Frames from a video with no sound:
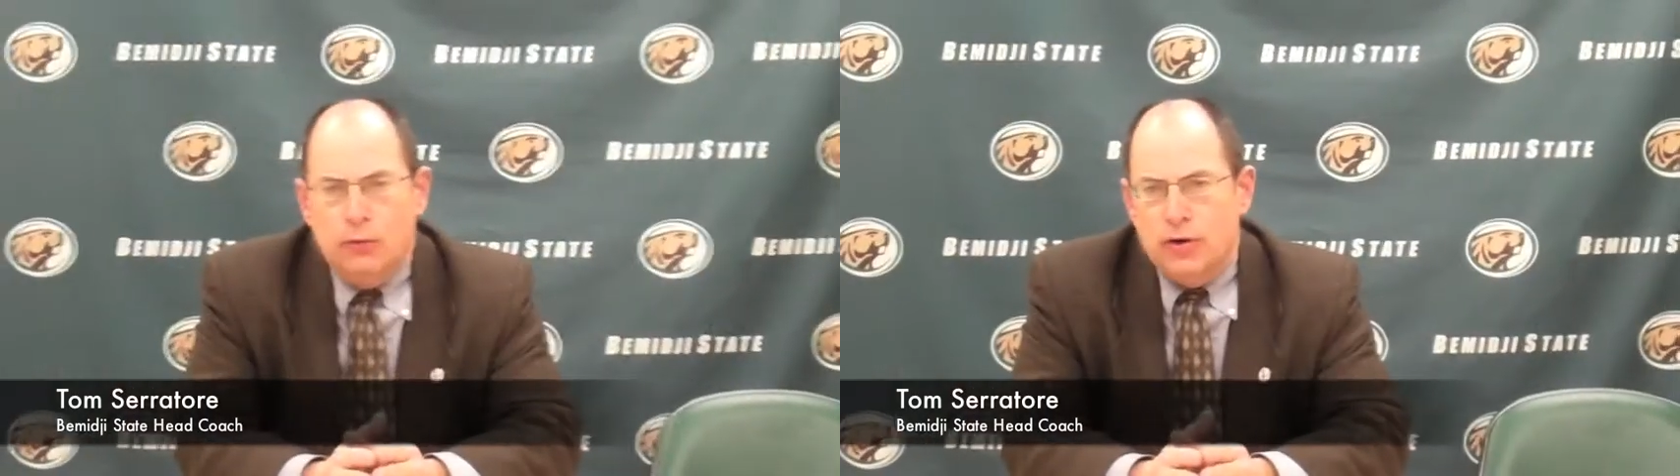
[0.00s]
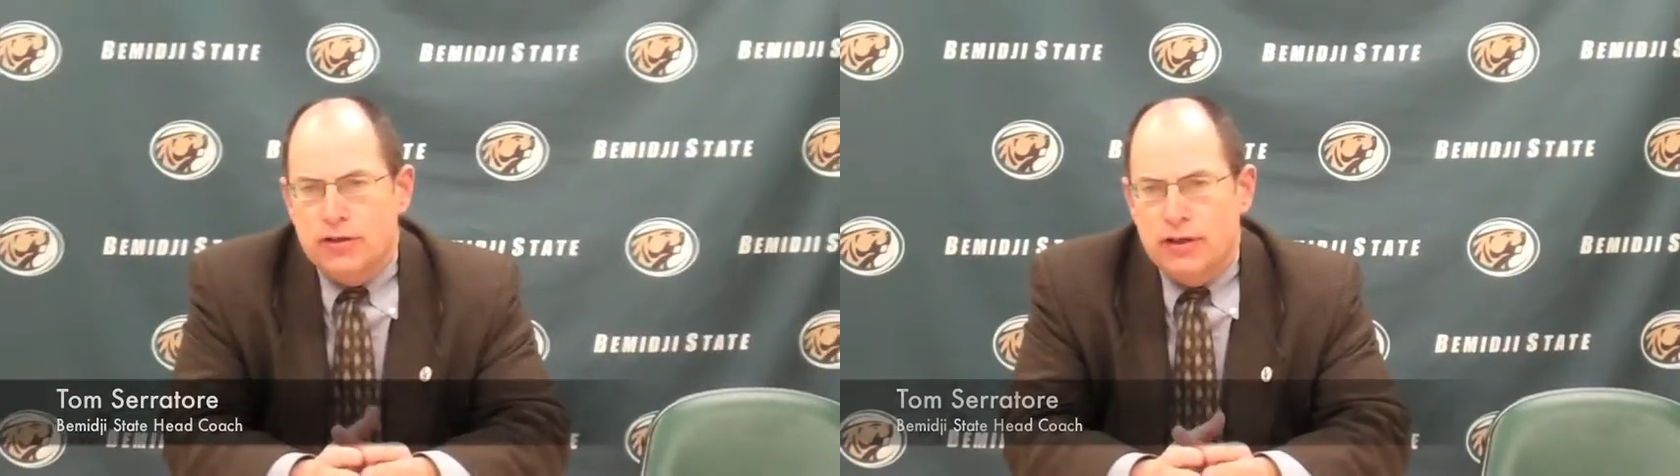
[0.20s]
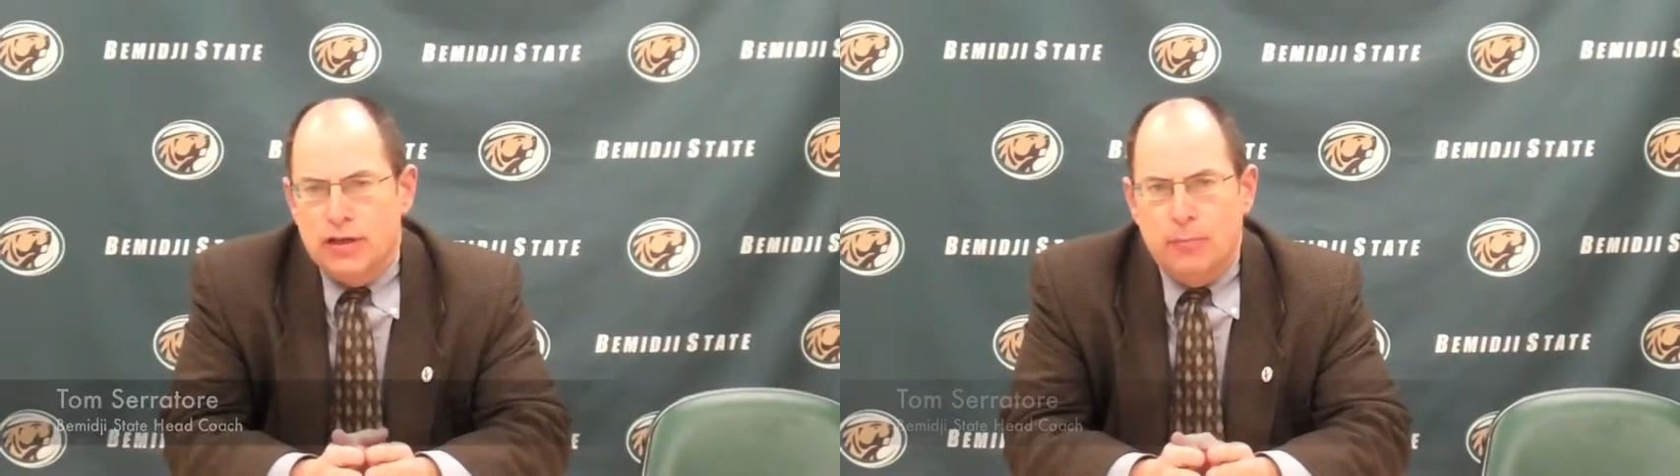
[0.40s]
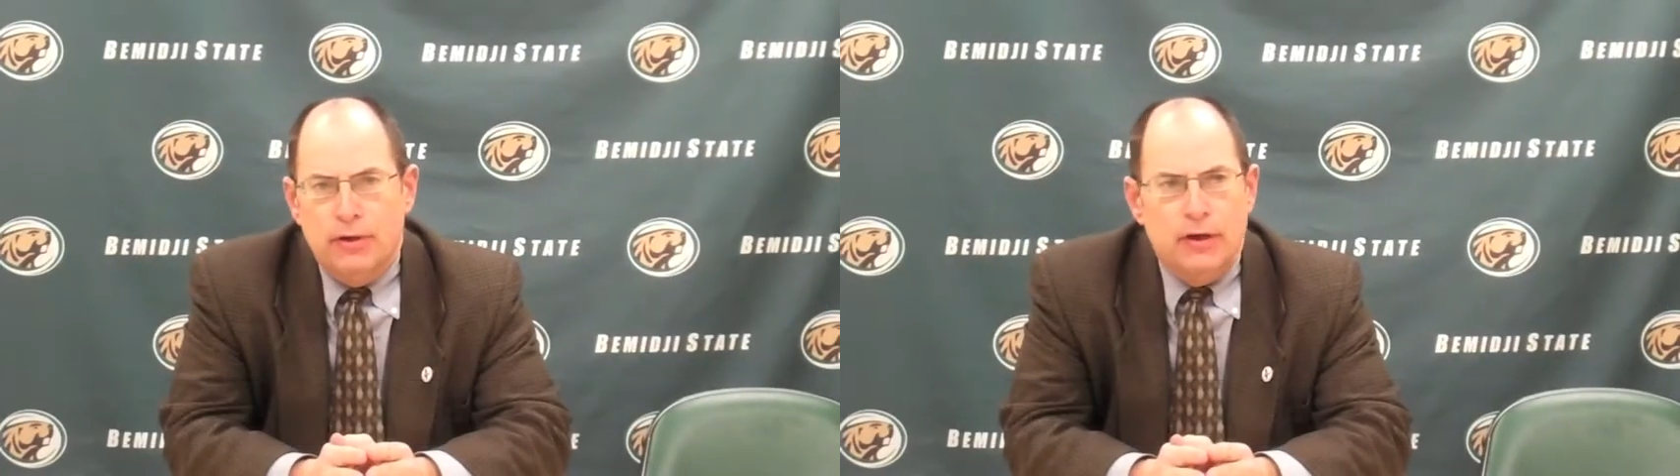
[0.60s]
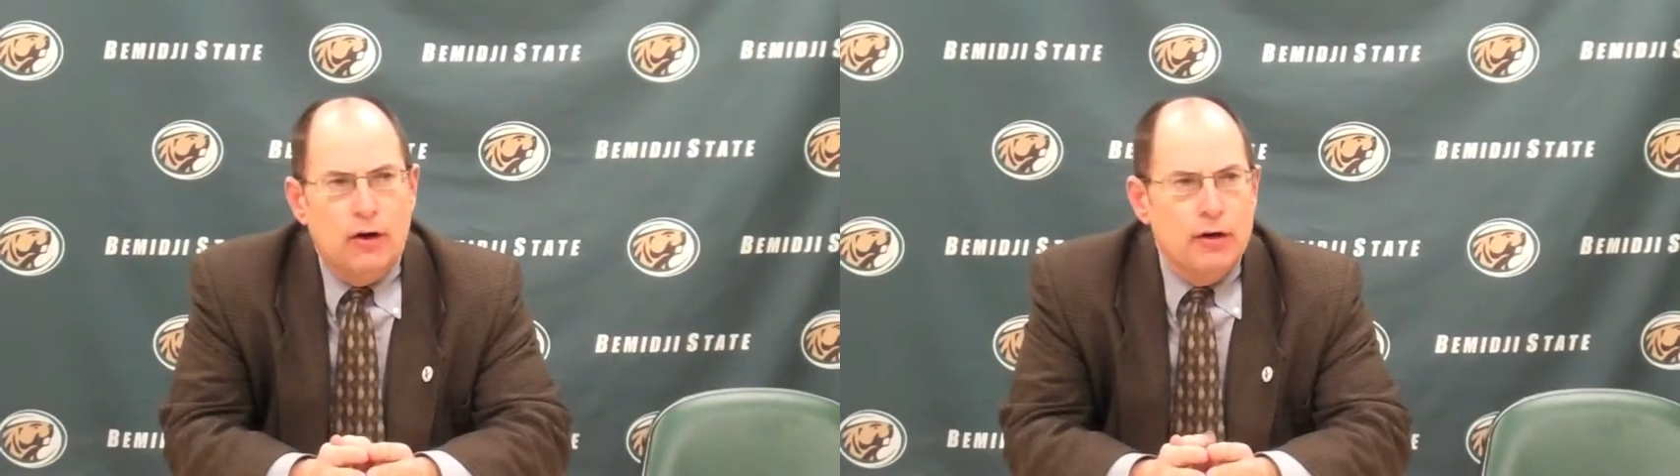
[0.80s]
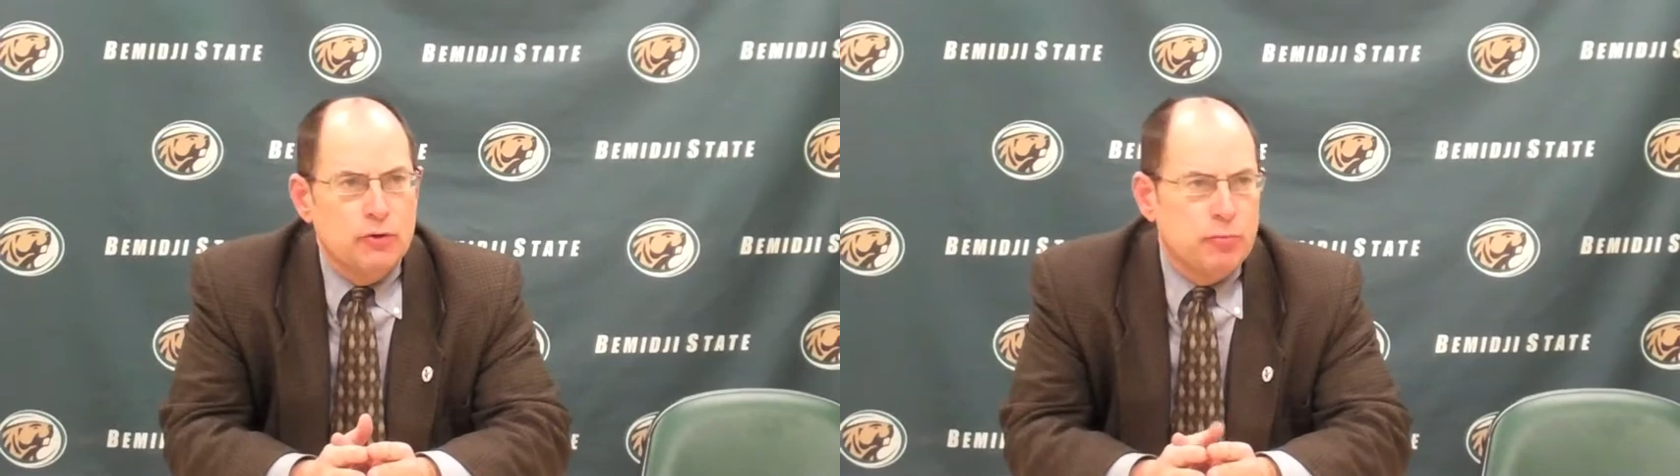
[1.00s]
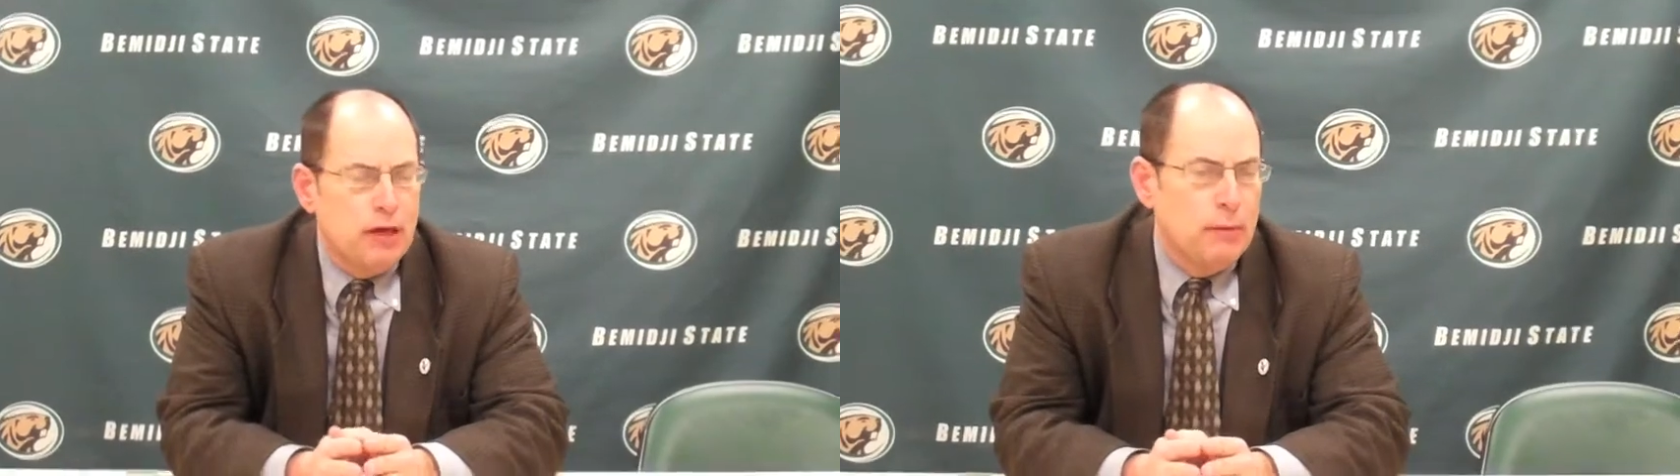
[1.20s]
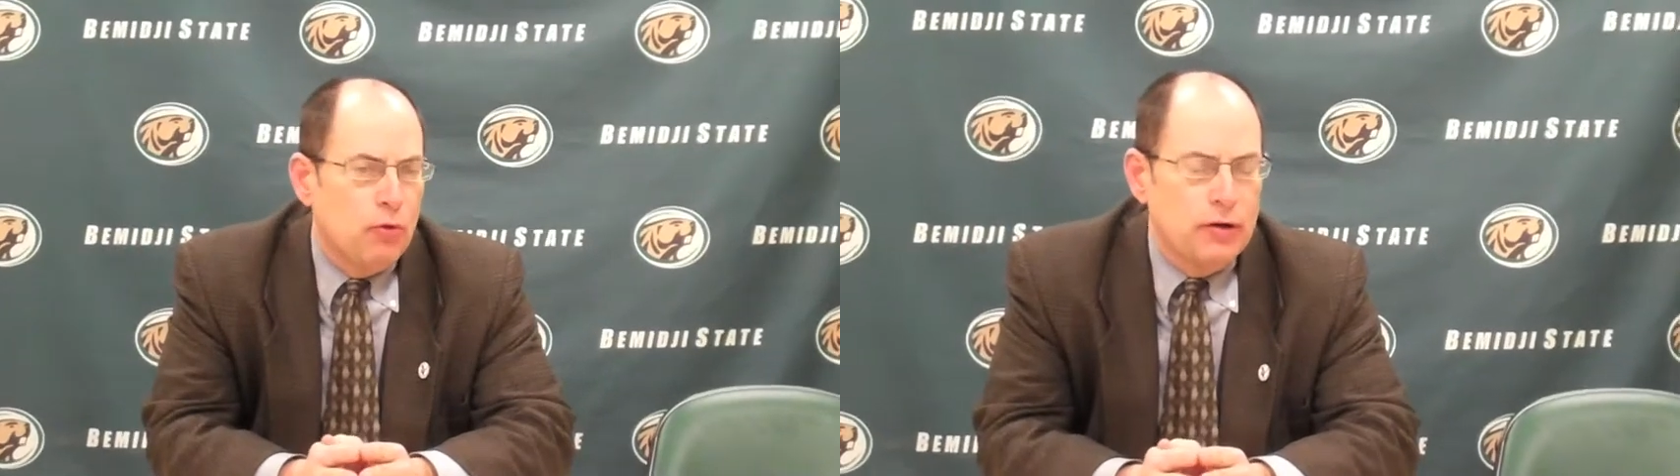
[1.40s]
It wasn't this up and down. It was
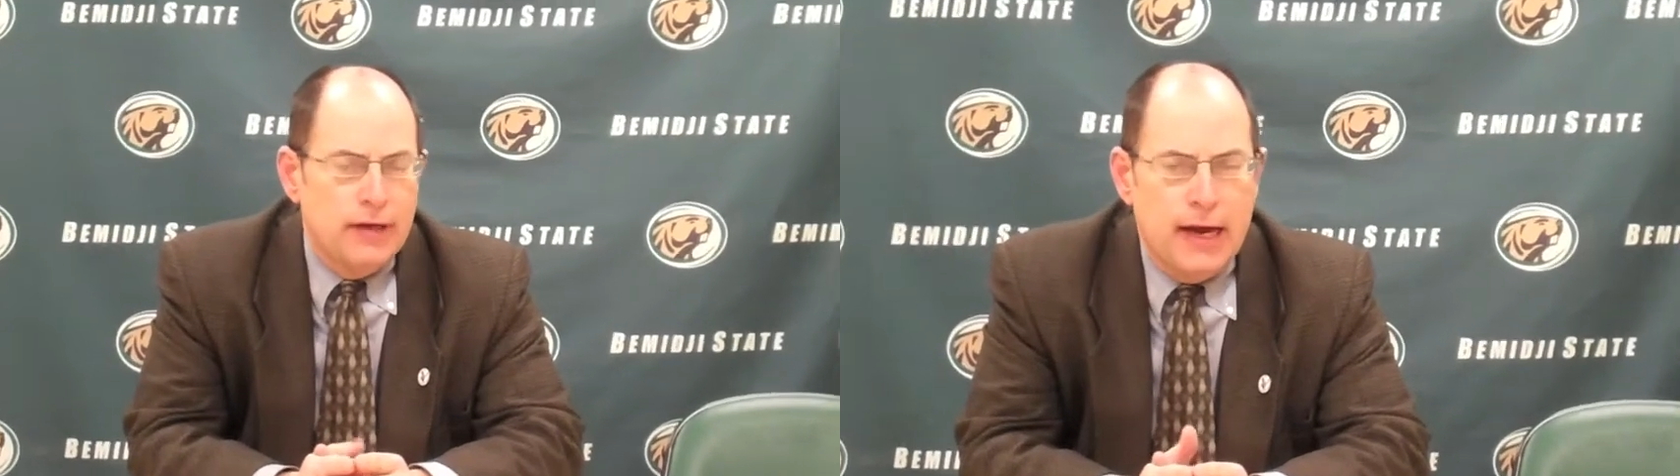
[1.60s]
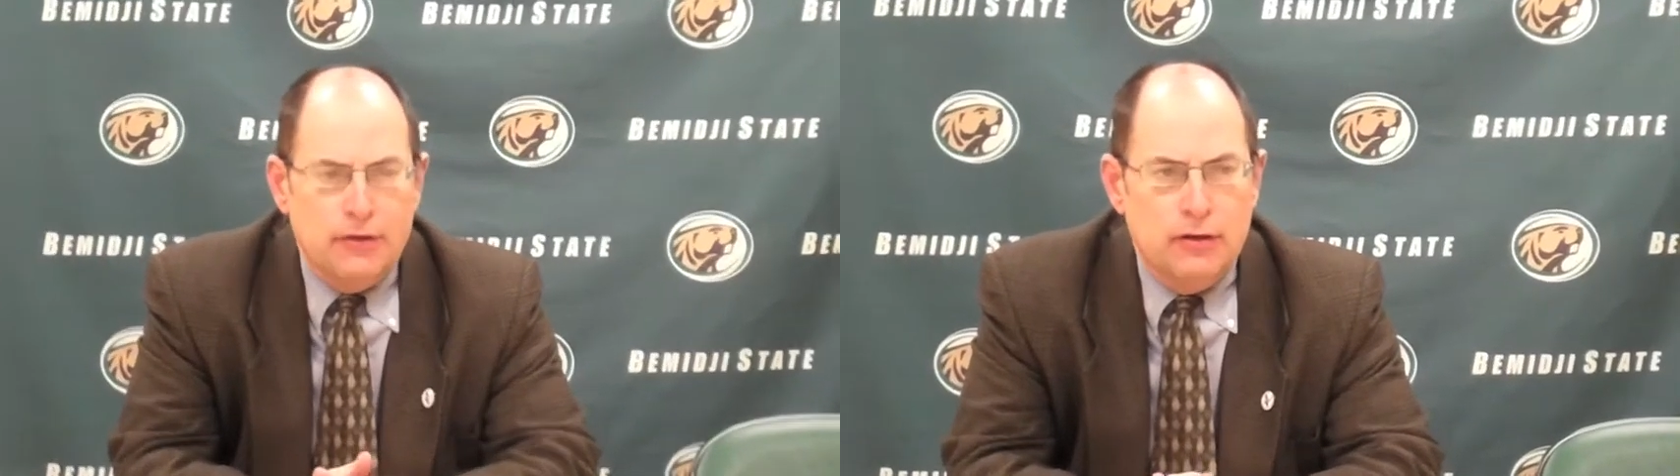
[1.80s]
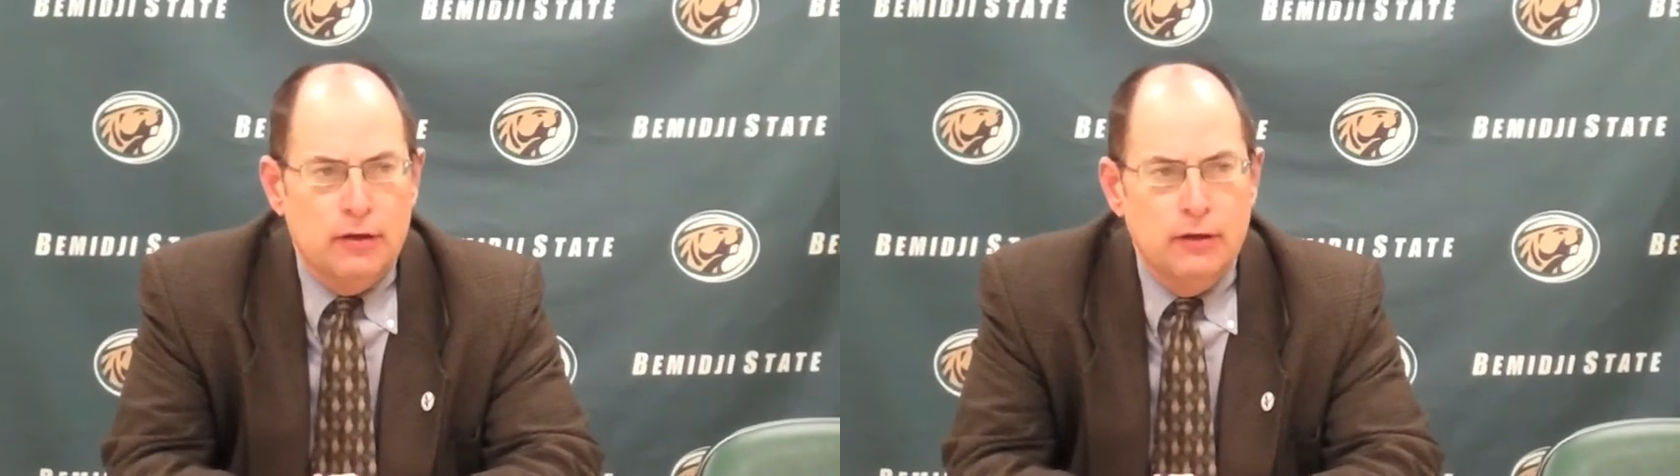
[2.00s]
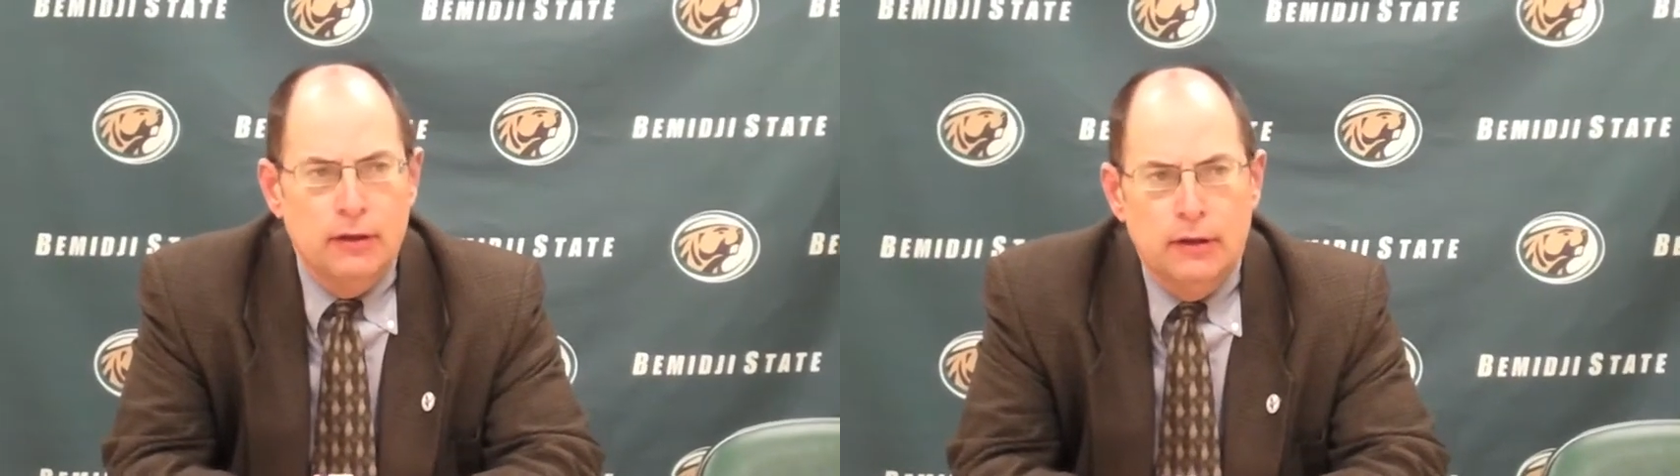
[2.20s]
probably more tactical.